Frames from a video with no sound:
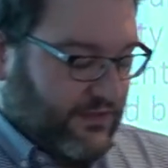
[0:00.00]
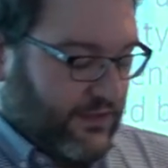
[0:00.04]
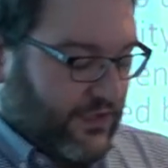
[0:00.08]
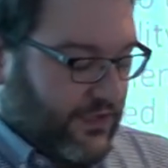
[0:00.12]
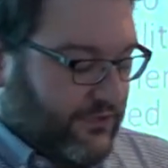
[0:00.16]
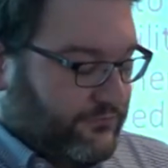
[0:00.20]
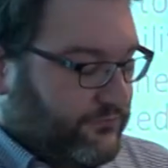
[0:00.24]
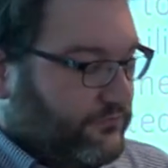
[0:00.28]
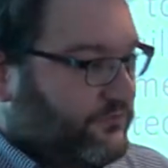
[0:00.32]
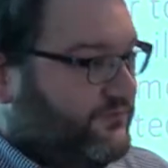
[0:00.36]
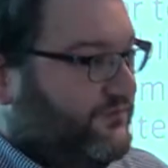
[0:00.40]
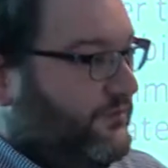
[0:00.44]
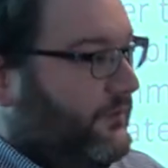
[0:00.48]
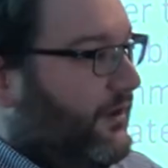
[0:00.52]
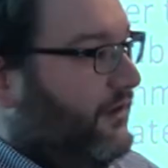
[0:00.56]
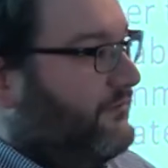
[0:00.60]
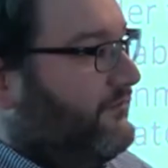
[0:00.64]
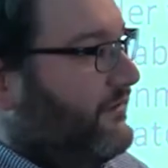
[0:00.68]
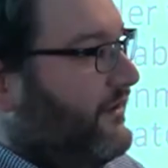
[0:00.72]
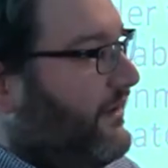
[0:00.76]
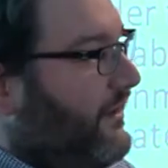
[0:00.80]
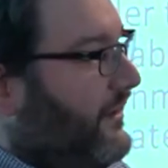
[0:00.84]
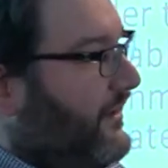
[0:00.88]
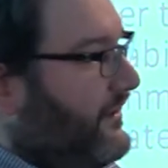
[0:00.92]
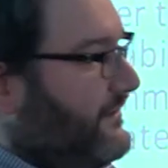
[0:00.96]
And also our
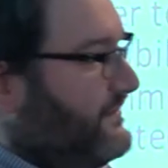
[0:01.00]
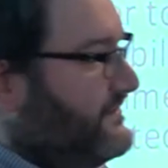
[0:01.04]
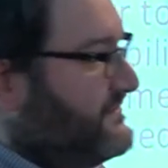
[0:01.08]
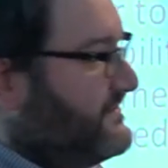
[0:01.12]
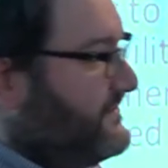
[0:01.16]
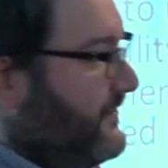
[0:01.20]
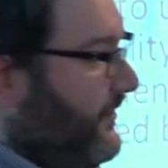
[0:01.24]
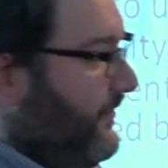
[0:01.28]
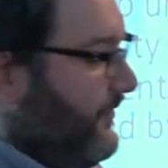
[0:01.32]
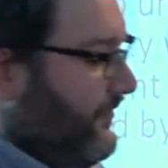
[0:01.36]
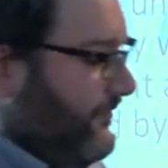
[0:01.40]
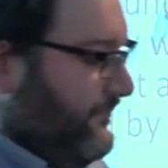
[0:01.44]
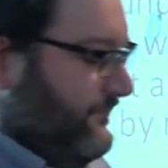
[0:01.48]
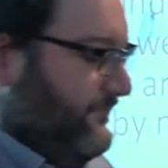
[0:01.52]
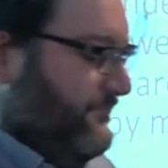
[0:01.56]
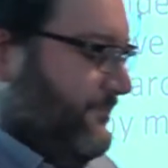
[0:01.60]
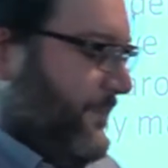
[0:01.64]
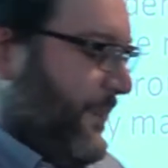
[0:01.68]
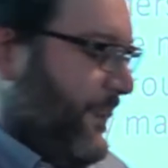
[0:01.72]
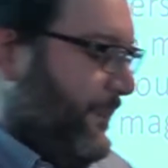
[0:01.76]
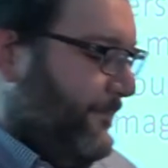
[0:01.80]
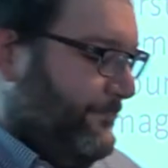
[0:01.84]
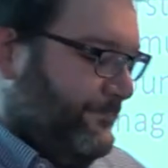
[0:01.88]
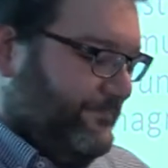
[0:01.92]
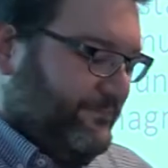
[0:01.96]
reliance on
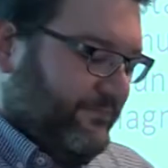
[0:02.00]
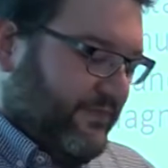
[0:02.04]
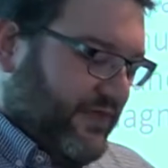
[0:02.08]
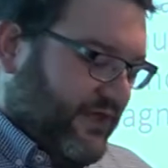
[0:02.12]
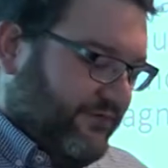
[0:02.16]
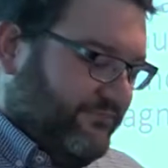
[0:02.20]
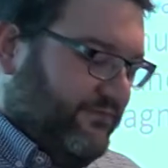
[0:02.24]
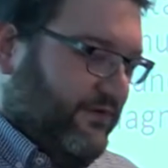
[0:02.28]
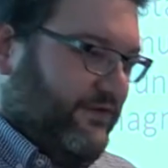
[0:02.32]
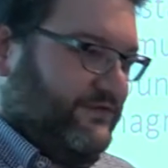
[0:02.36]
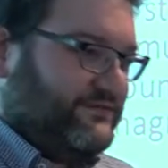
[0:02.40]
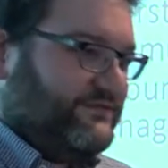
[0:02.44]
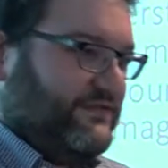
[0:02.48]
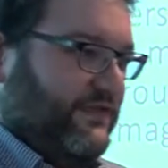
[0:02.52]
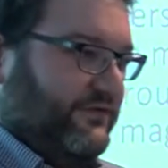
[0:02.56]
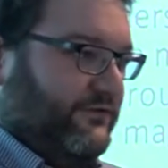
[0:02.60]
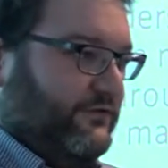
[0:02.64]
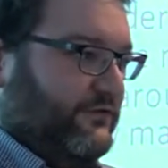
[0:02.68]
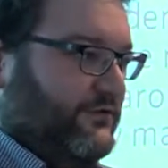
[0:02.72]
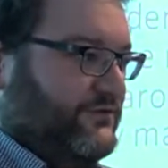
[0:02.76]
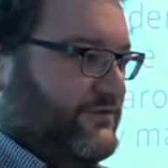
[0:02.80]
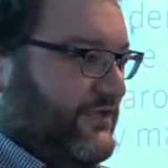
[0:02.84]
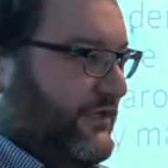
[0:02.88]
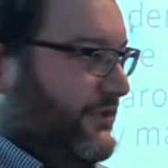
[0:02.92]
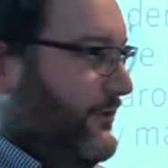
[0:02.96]
advanced
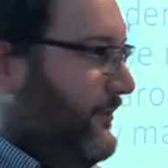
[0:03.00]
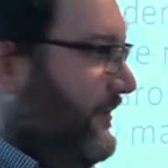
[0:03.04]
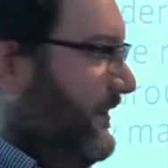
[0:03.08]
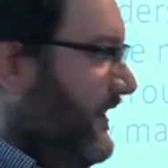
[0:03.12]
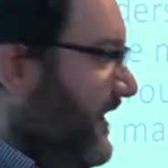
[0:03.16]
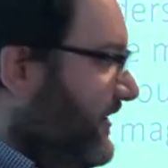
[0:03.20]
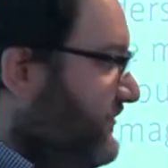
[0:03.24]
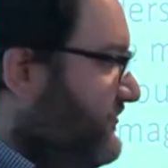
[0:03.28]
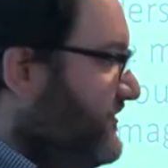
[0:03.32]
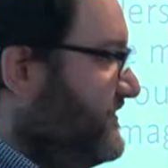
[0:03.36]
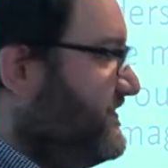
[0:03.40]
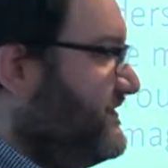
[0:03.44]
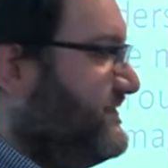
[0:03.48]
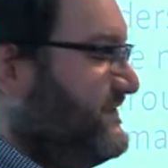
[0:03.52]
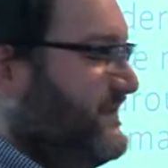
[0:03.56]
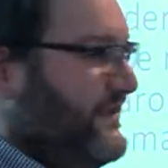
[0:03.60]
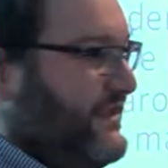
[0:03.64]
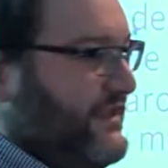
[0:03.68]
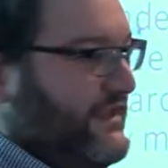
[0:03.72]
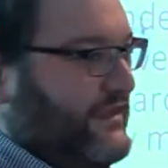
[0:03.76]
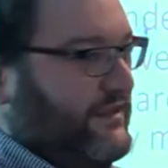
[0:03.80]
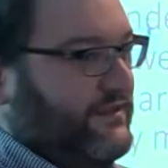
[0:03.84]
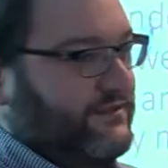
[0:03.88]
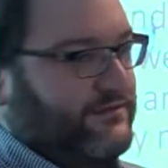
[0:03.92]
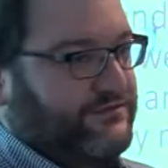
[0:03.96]
technology,
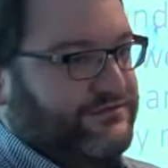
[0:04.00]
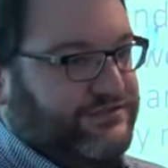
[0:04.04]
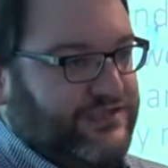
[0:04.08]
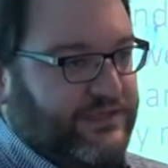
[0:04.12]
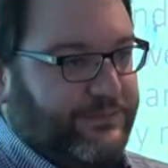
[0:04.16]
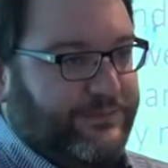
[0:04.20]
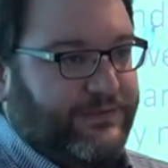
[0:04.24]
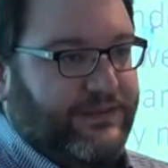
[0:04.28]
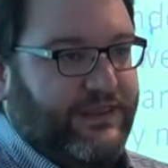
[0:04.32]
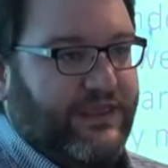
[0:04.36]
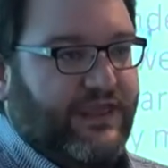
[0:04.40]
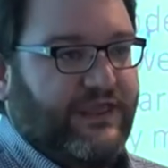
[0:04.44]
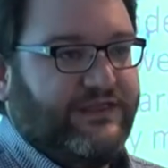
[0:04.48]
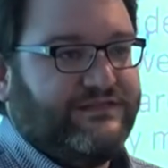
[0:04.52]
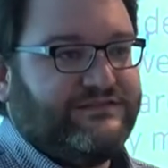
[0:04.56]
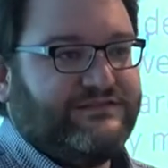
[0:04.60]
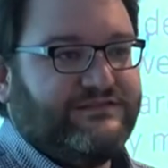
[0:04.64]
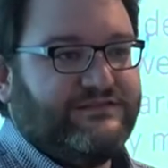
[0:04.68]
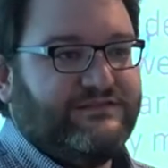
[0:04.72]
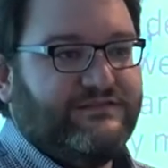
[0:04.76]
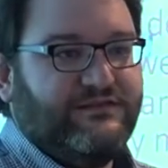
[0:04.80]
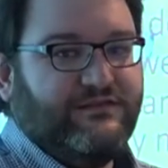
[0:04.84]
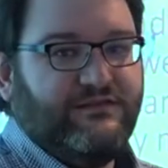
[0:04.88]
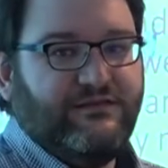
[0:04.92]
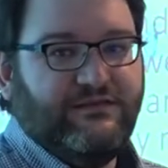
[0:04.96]
electricity,
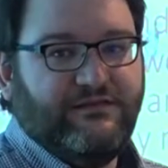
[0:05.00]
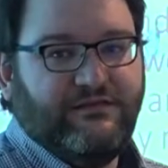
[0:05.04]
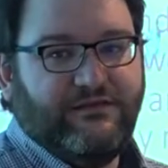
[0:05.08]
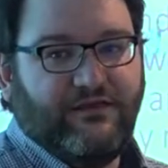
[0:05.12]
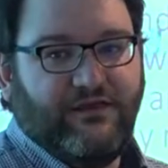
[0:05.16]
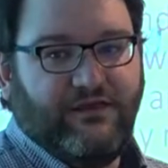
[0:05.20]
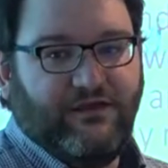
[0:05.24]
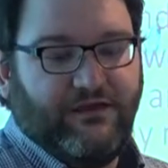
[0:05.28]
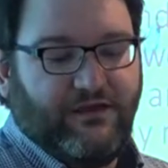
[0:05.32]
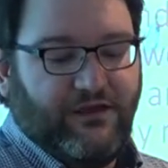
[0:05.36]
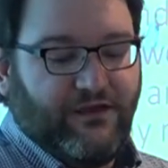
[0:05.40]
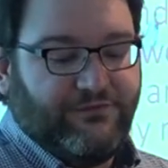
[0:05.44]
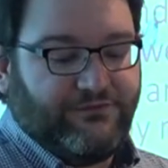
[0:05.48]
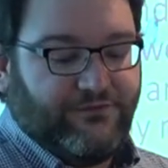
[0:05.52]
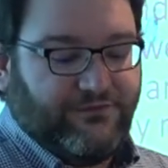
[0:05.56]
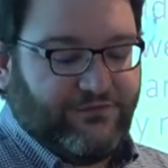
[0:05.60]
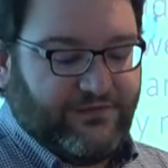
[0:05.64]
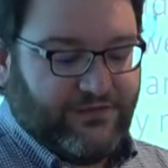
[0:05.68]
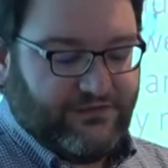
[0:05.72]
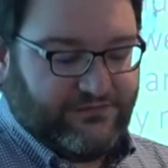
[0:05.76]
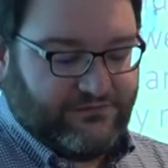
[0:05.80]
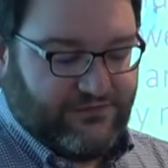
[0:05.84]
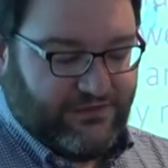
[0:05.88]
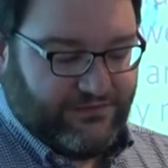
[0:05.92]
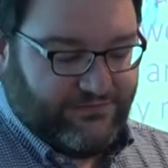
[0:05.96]
GPS, other
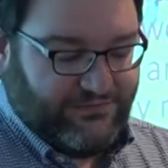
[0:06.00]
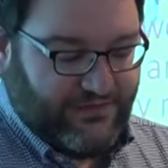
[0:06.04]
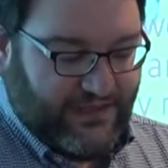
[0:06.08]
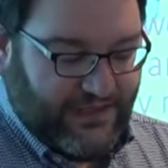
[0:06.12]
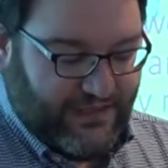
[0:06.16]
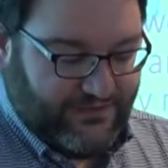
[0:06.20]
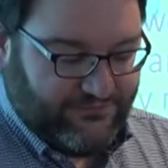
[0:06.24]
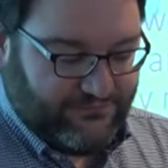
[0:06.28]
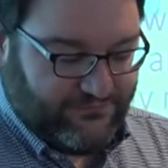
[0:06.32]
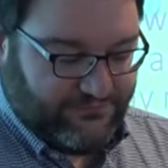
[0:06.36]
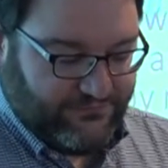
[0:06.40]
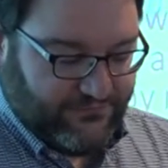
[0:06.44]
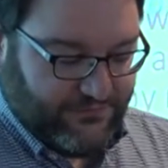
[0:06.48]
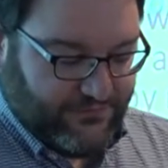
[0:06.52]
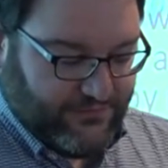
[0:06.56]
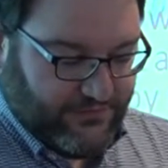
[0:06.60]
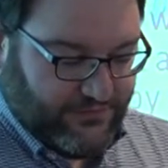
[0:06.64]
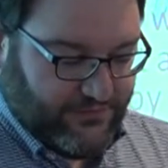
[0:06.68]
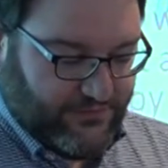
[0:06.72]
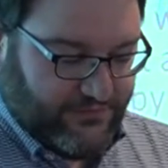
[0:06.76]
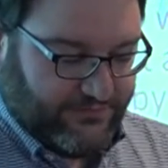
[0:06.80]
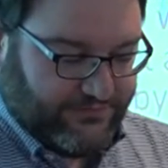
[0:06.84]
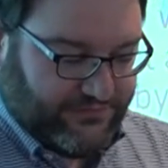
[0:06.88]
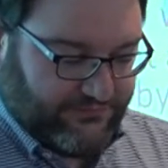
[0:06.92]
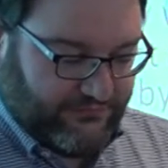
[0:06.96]
things like that
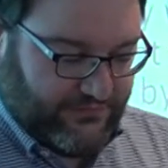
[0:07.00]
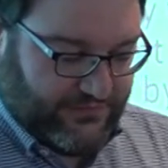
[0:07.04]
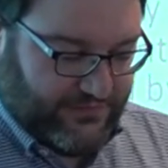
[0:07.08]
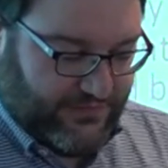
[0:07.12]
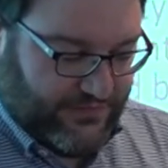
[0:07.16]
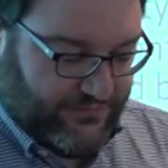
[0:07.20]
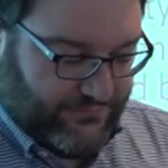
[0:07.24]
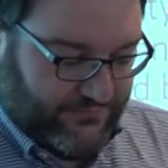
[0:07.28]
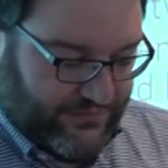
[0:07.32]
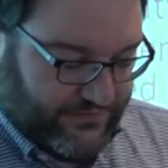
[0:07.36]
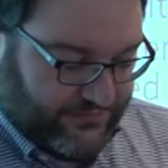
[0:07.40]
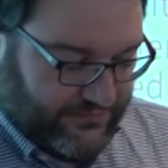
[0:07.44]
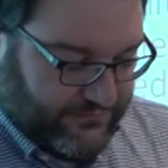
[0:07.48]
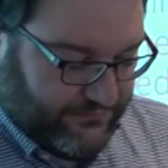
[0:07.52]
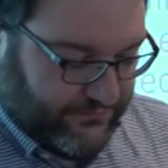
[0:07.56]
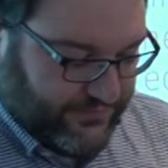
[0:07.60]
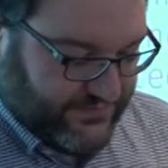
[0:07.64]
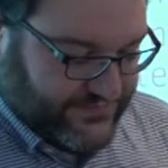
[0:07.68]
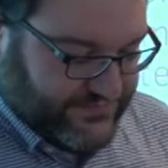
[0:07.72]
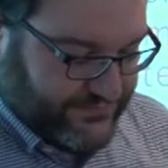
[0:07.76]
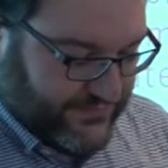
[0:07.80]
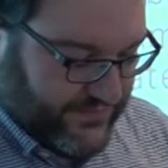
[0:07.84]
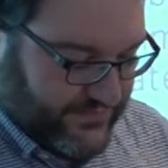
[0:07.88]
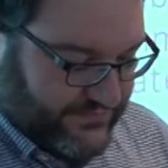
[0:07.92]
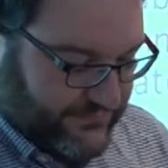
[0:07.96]
are directly impacted by
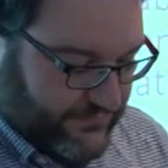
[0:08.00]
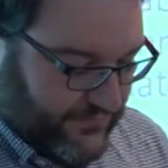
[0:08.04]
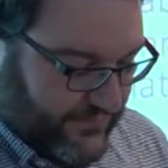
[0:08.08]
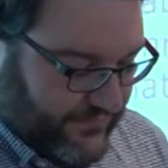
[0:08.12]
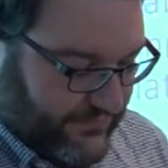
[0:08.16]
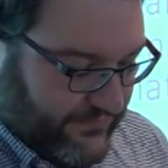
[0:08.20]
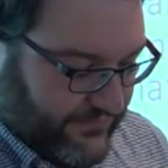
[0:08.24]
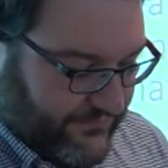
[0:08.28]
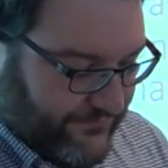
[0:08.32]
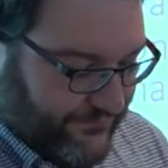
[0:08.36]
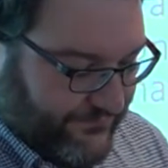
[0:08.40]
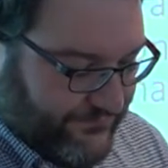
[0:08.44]
space weather.